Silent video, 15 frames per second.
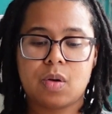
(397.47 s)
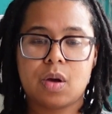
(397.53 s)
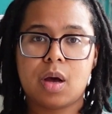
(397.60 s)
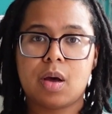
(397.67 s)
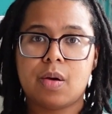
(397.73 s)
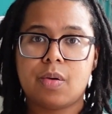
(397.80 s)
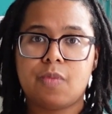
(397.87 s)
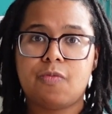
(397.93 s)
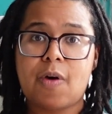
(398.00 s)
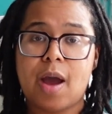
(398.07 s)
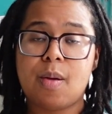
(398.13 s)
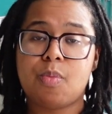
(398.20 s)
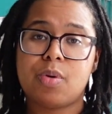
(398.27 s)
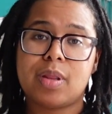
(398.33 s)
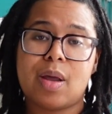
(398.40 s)
a
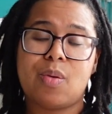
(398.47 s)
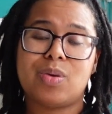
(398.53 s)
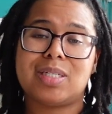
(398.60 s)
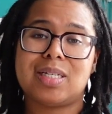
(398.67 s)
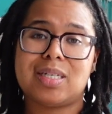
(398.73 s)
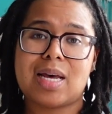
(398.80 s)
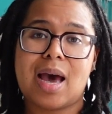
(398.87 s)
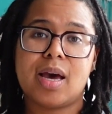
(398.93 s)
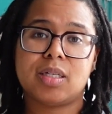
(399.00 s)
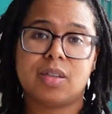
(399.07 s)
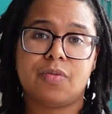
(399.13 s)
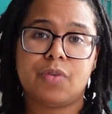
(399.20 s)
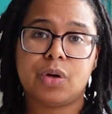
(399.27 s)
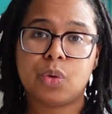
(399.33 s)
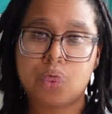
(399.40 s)
fibroid that was the size
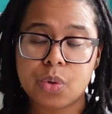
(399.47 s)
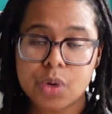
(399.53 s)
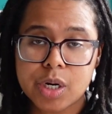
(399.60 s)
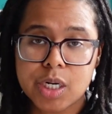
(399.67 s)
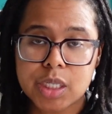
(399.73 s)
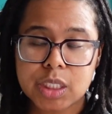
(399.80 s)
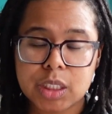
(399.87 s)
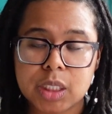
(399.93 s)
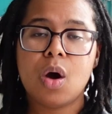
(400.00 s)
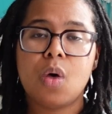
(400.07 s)
of an orange,